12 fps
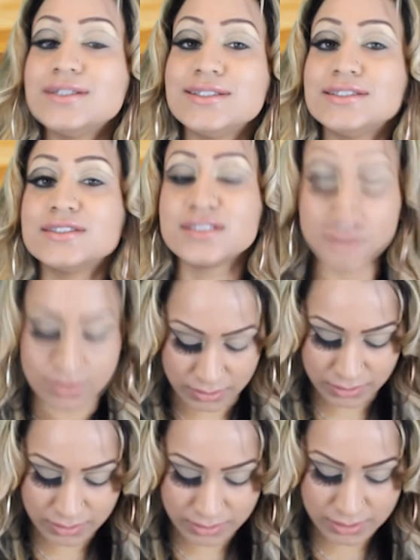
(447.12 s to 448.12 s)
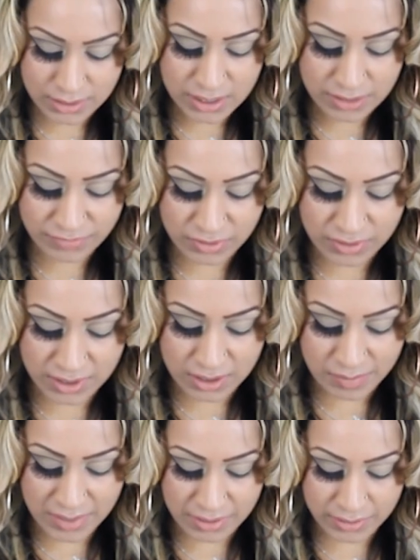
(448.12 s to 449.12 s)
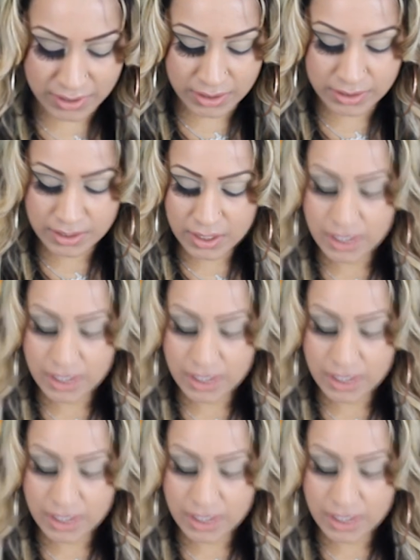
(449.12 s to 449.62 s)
easy look if you think about it.